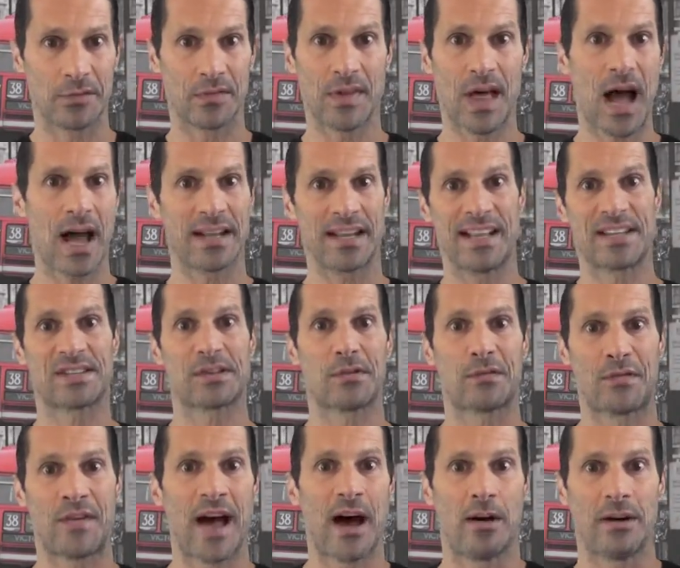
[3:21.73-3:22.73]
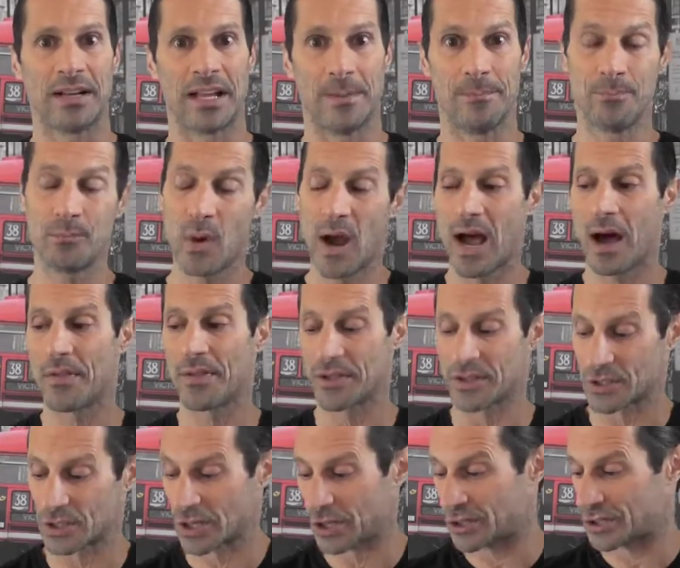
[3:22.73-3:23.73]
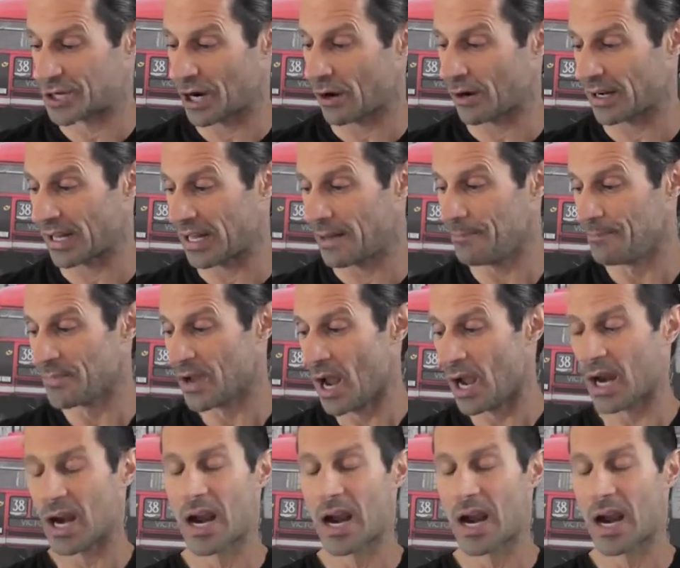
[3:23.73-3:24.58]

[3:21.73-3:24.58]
If not, it's a felony. Well, there's an attorney,